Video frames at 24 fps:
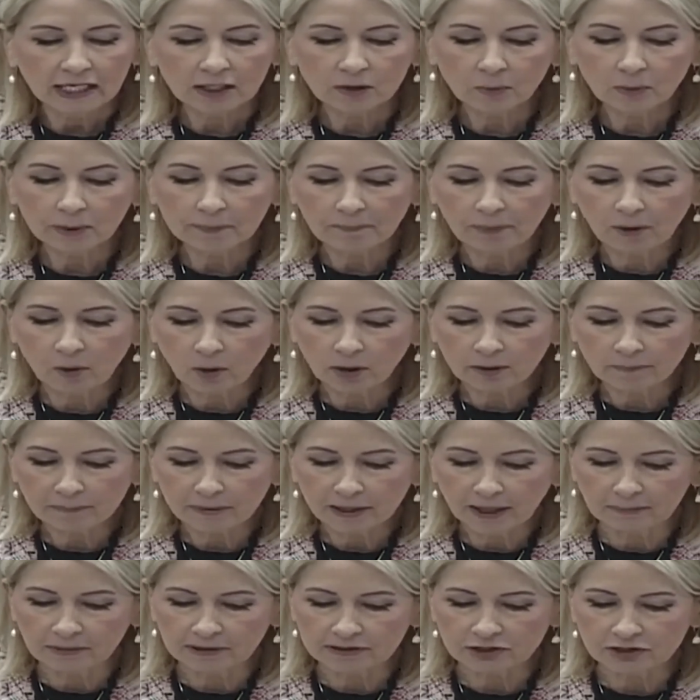In a report
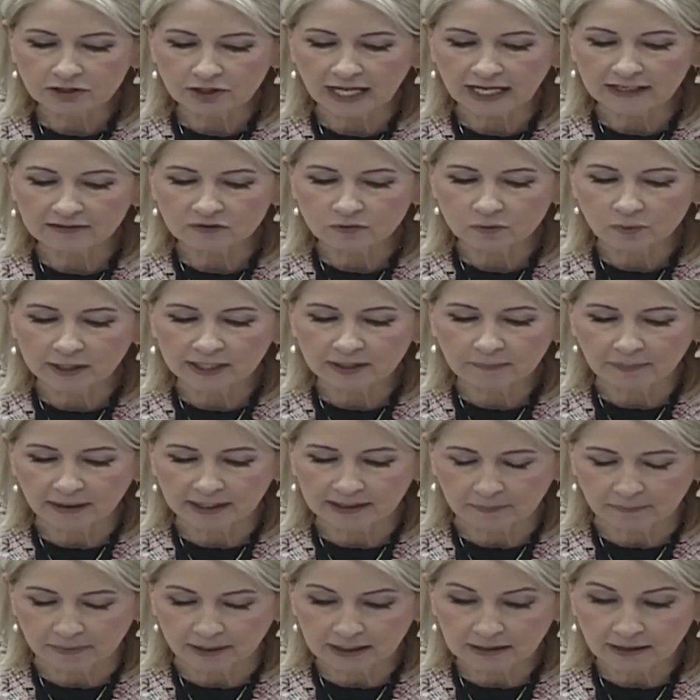published last week by
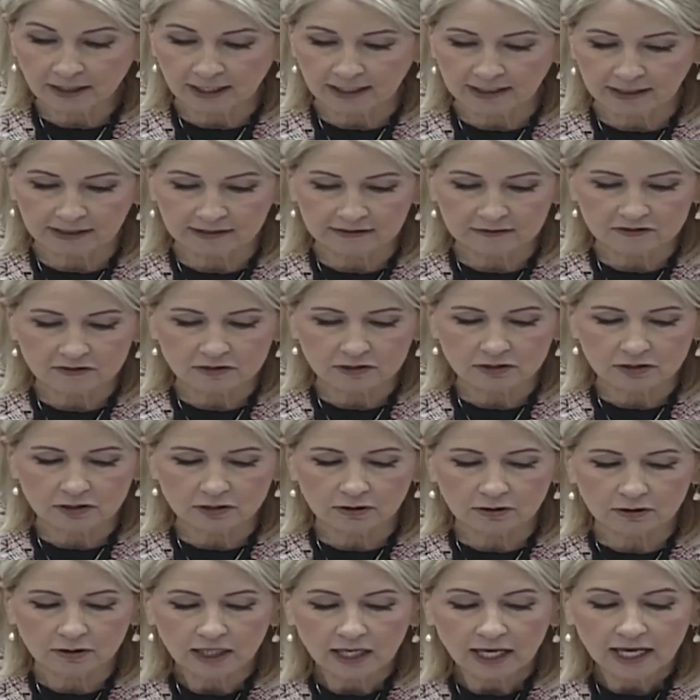the Buckeye
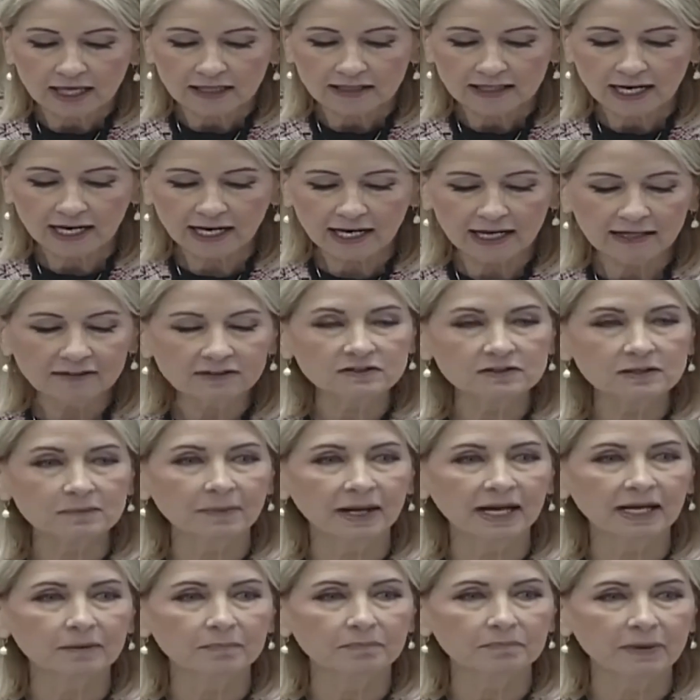Institute, they
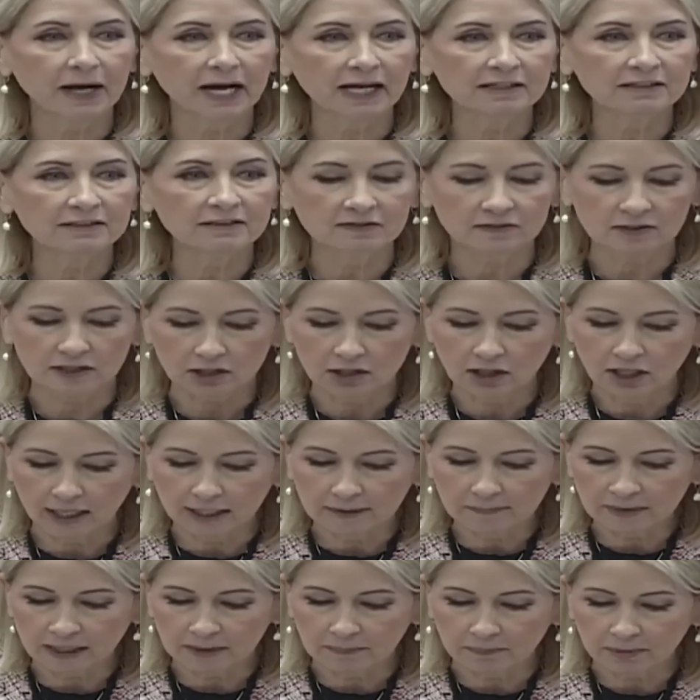estimate Biden's
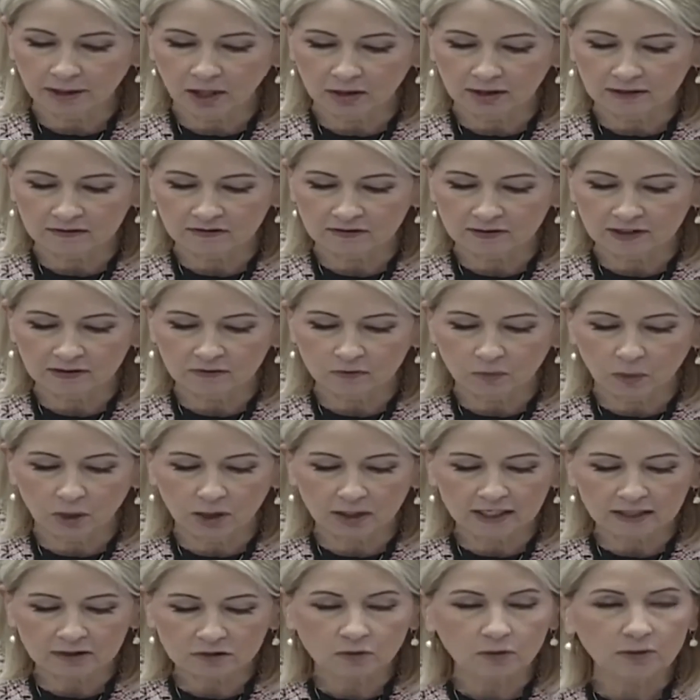climate policies will
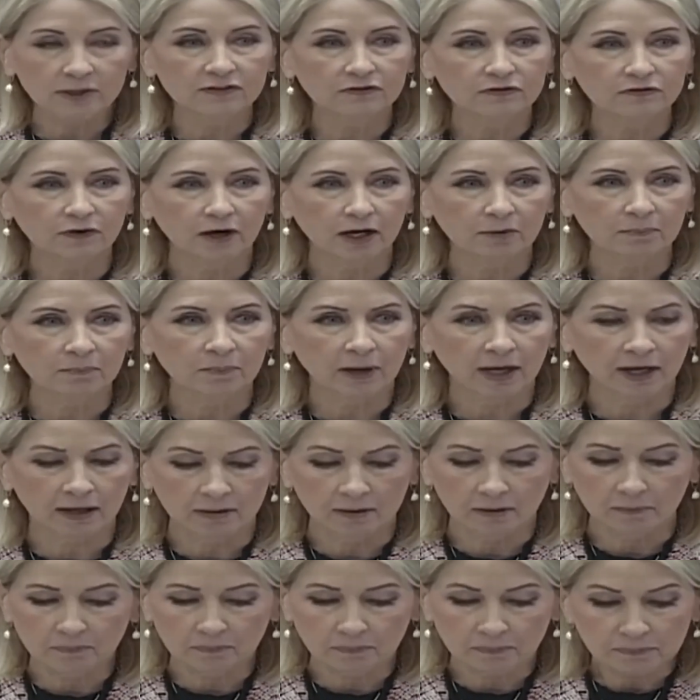increase farm
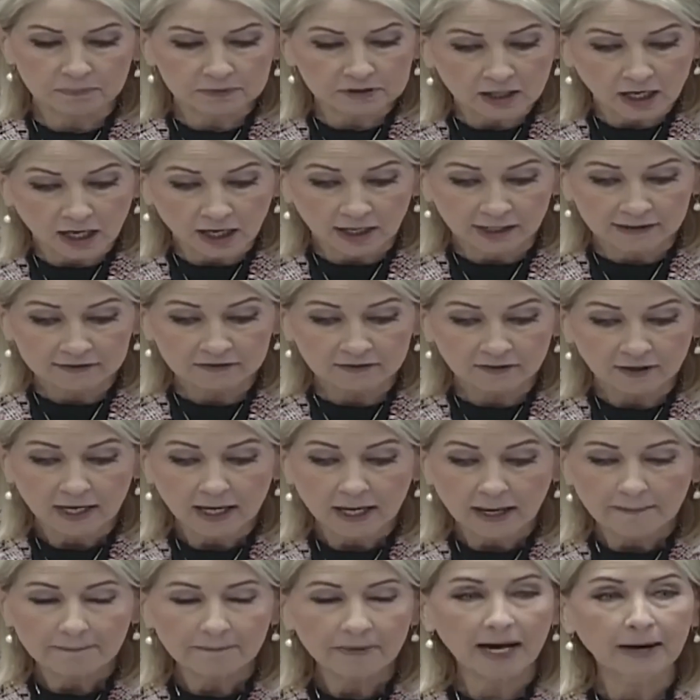costs
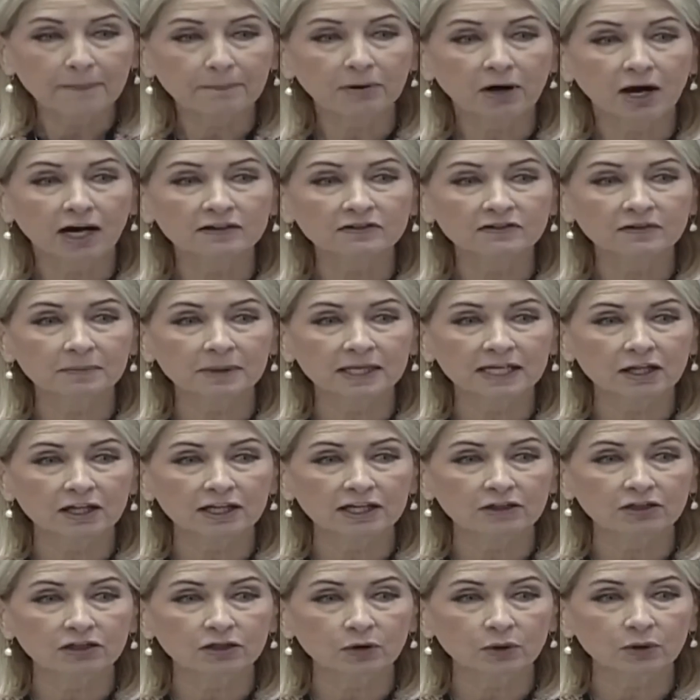by
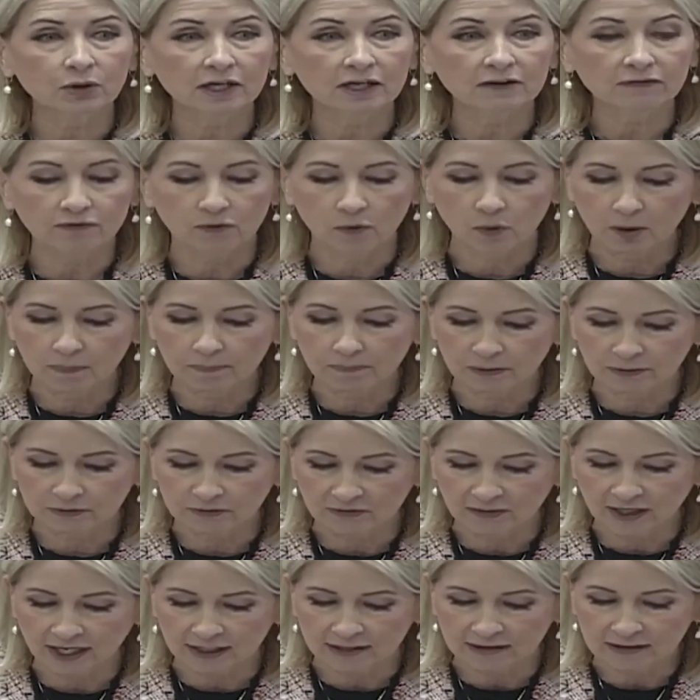approximately thirty-four
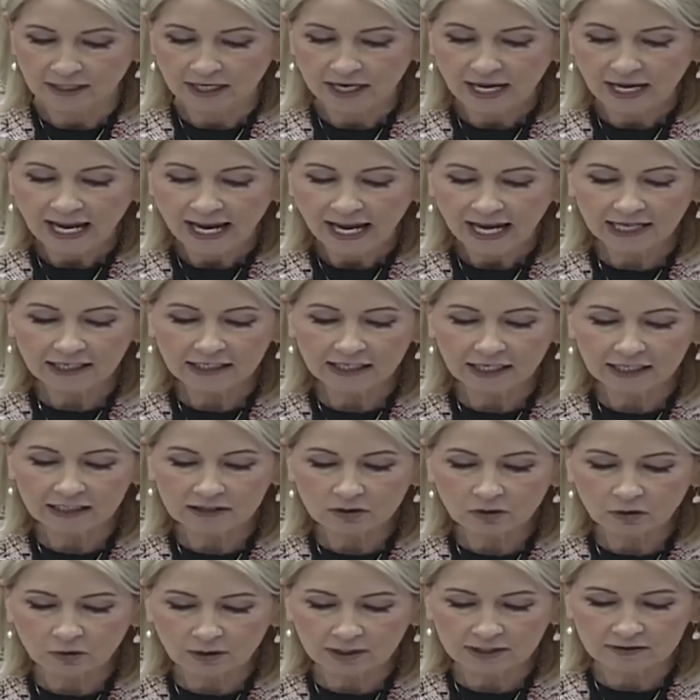percent and
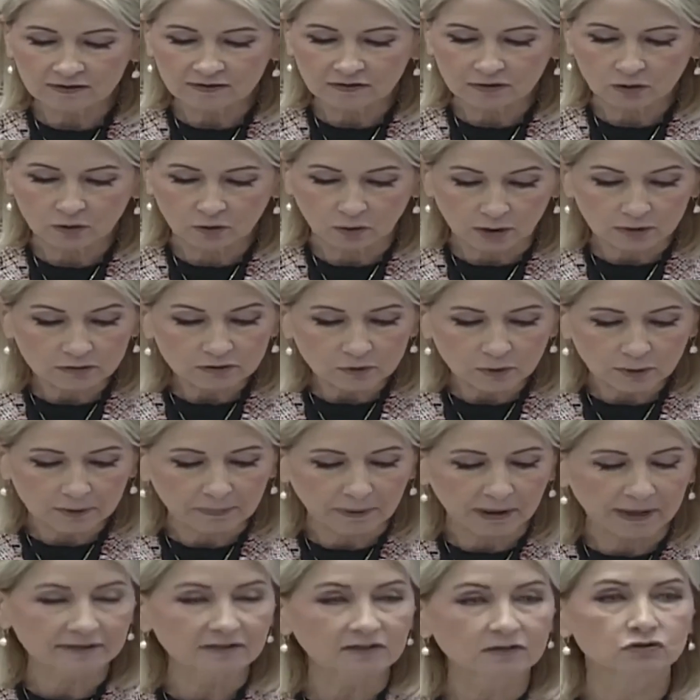increase grocery
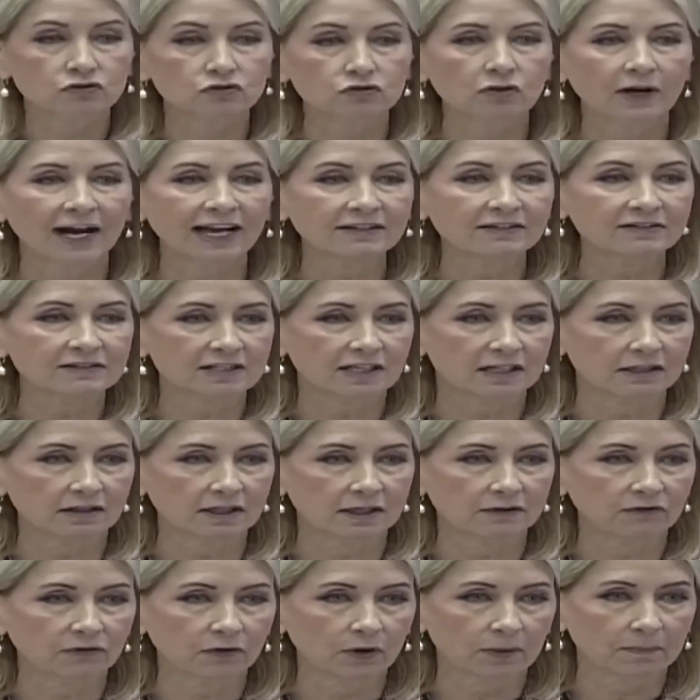prices
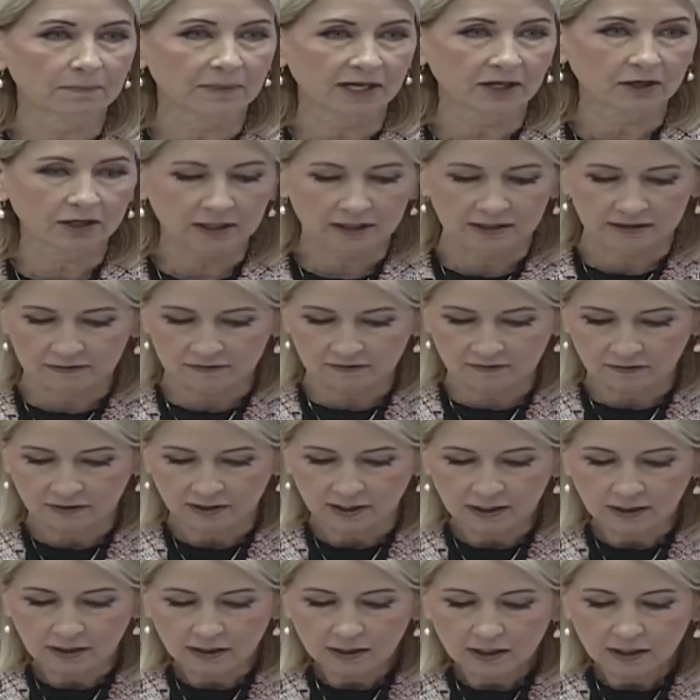drastically for Americans.